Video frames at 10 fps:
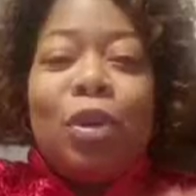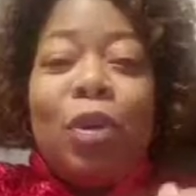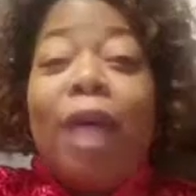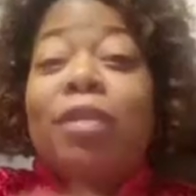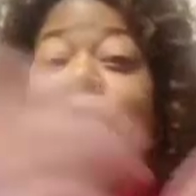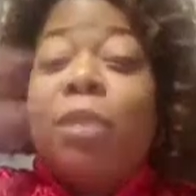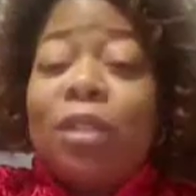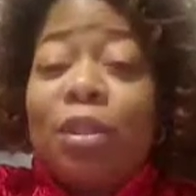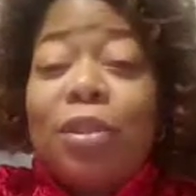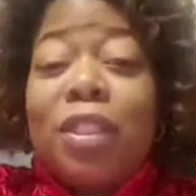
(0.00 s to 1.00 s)
I was supposed
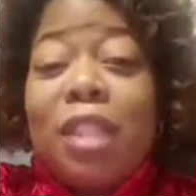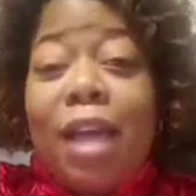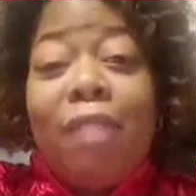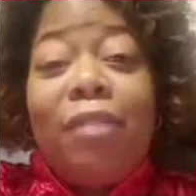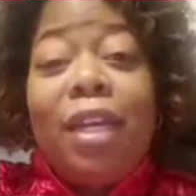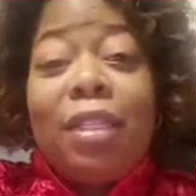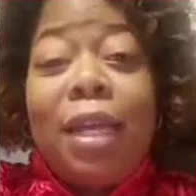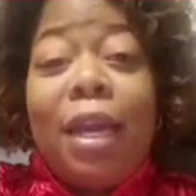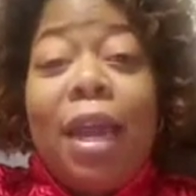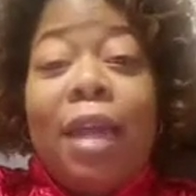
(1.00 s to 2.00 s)
to do this live last
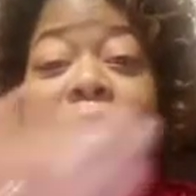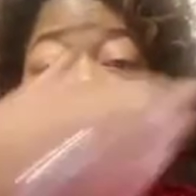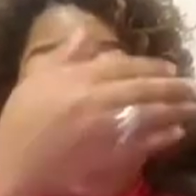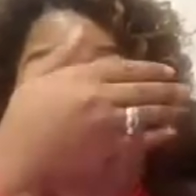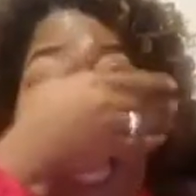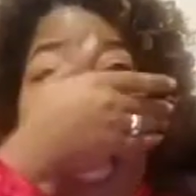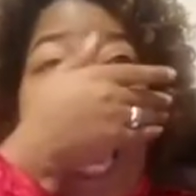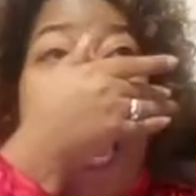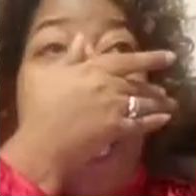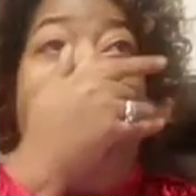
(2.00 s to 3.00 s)
night, actually.
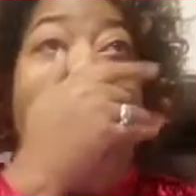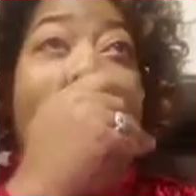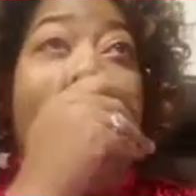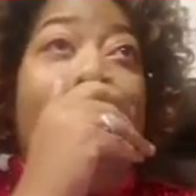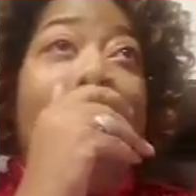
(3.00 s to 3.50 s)
And